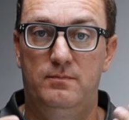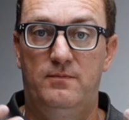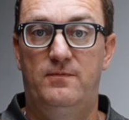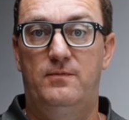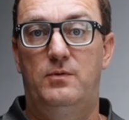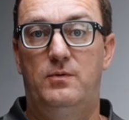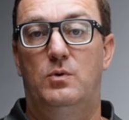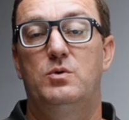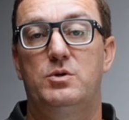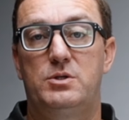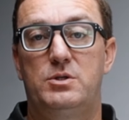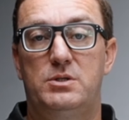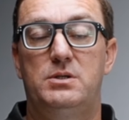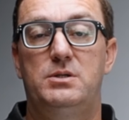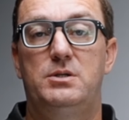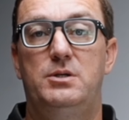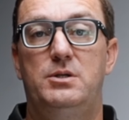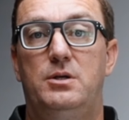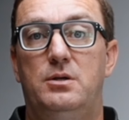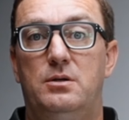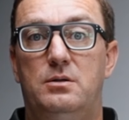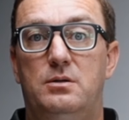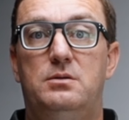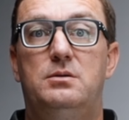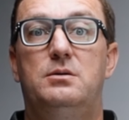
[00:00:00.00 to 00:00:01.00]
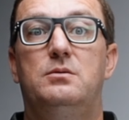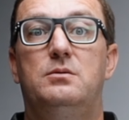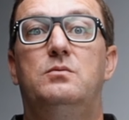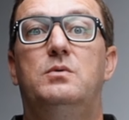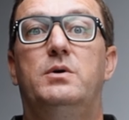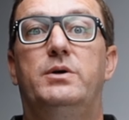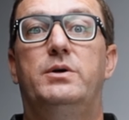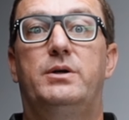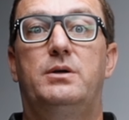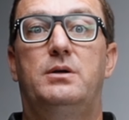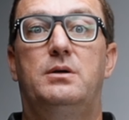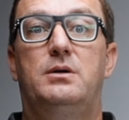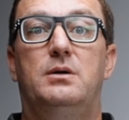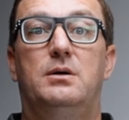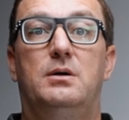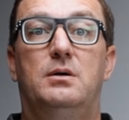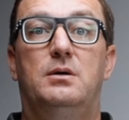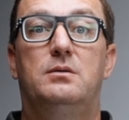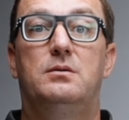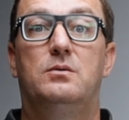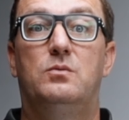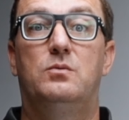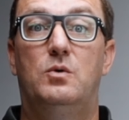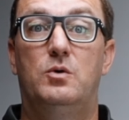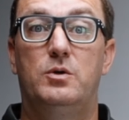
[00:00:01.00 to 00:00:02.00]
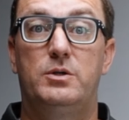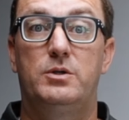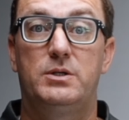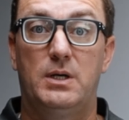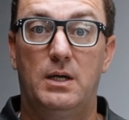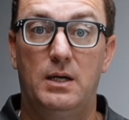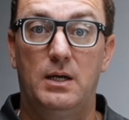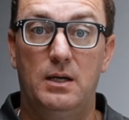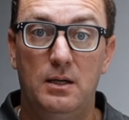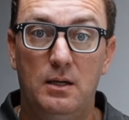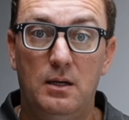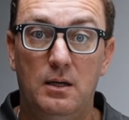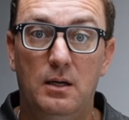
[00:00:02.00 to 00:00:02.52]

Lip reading: forces you to work the water